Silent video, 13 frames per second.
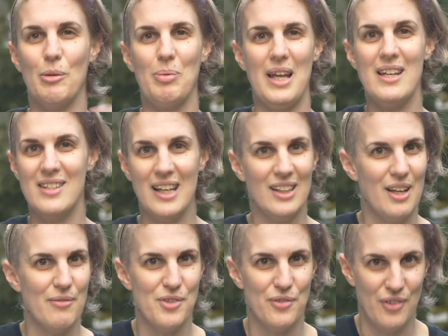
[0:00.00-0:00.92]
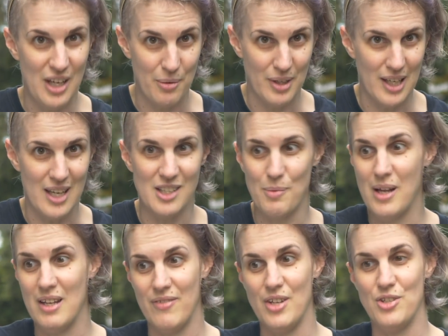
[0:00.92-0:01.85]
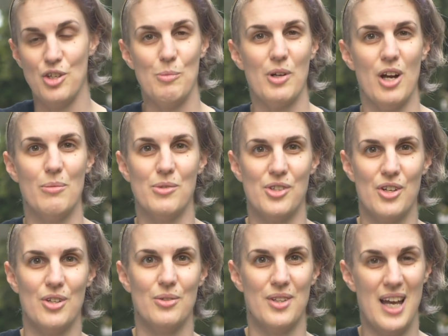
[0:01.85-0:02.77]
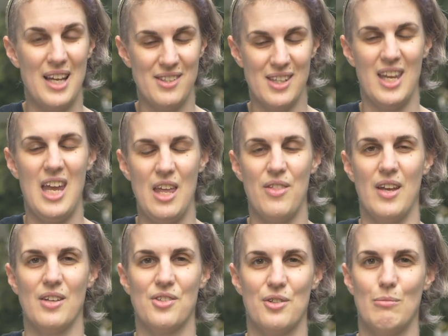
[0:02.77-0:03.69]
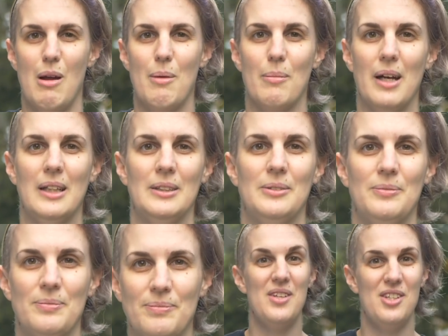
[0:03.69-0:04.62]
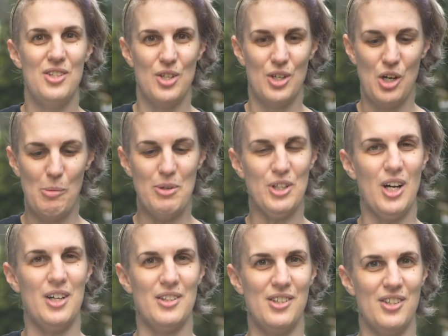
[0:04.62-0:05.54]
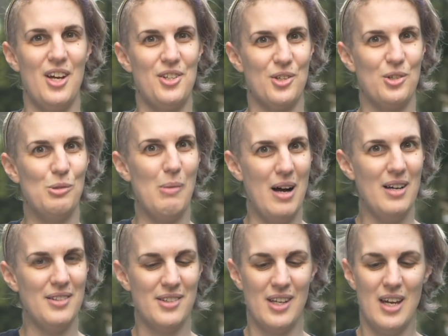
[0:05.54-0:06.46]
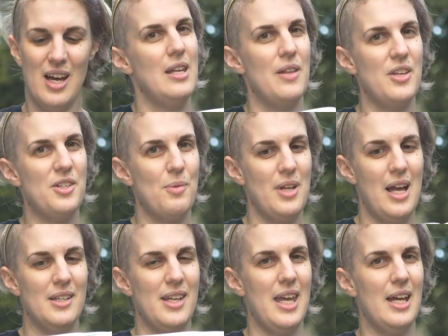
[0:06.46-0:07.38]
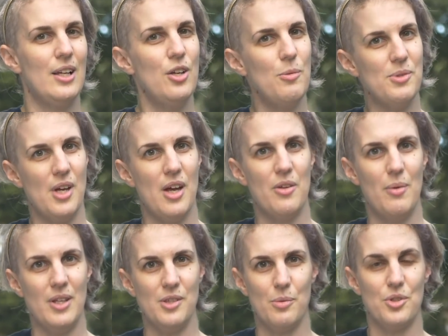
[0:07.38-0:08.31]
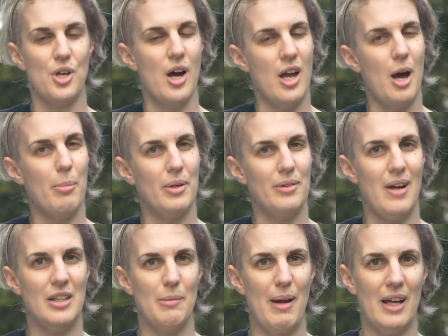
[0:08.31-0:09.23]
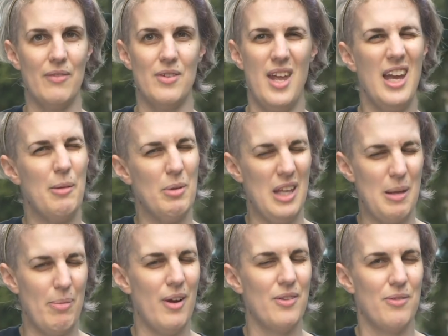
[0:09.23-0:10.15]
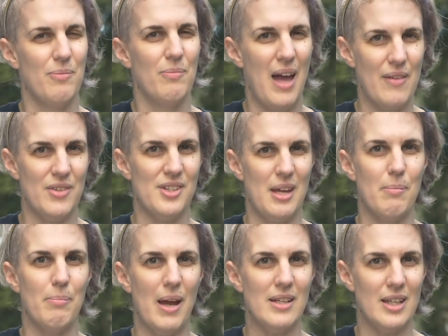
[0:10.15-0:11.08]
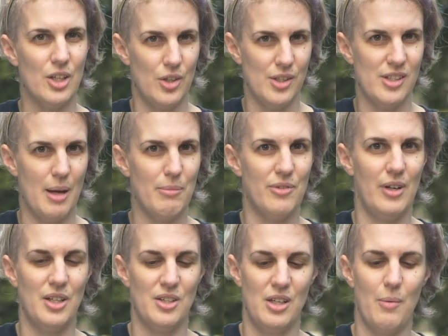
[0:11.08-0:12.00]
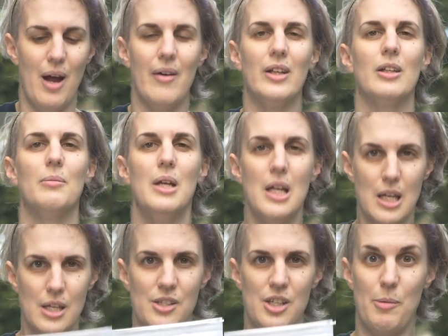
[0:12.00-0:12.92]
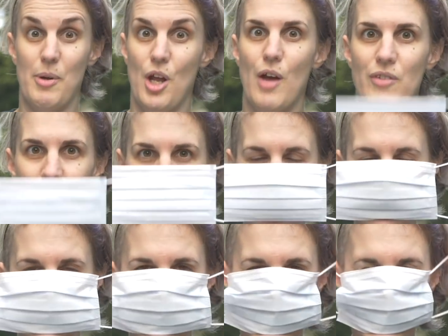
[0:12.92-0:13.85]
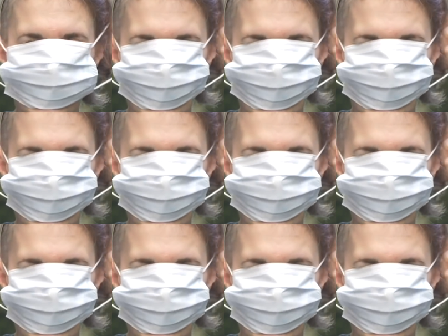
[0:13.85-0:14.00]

Replacing gloves frequently as well if they do become soiled, that's the key things to remember. This is your common or garden surgical mask. Now this one has ear loops, other ones will tie up around the back of the neck, but they both have the same basic concept for actually wearing them. So you put it over your face,